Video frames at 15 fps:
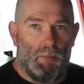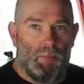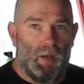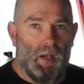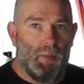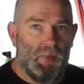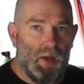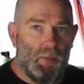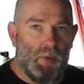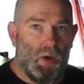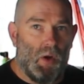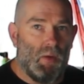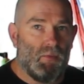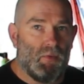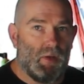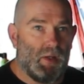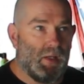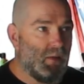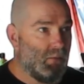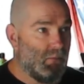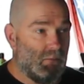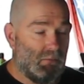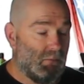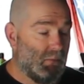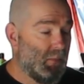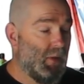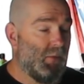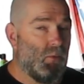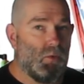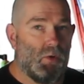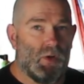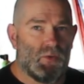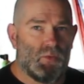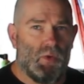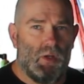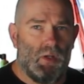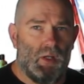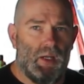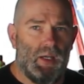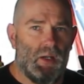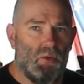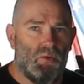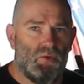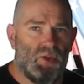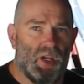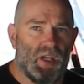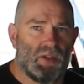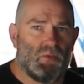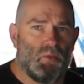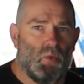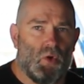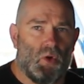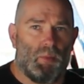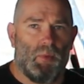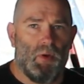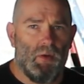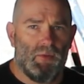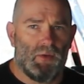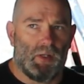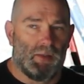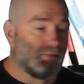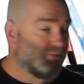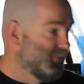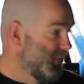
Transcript: plumbed up, and hopefully, if all goes well, it'll just work perfectly.